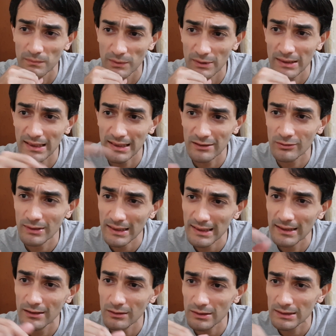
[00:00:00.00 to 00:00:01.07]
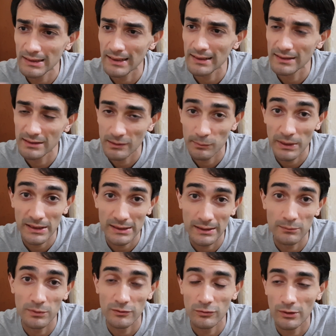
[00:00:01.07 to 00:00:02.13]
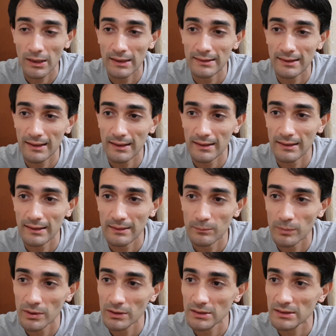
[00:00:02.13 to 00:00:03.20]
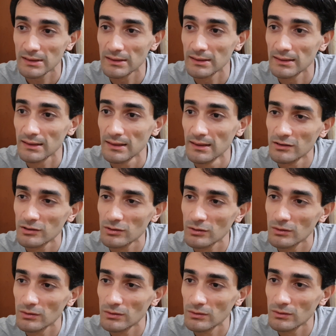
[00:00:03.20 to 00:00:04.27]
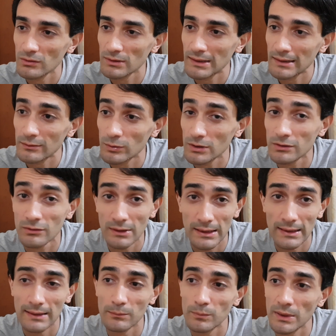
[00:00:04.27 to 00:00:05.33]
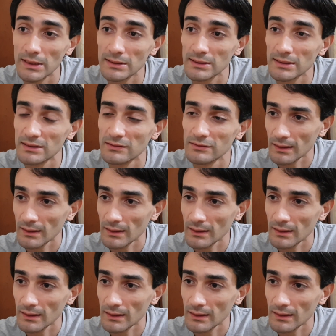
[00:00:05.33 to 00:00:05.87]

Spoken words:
It really looks like a spaceship if you are there in person. So that was really impressive.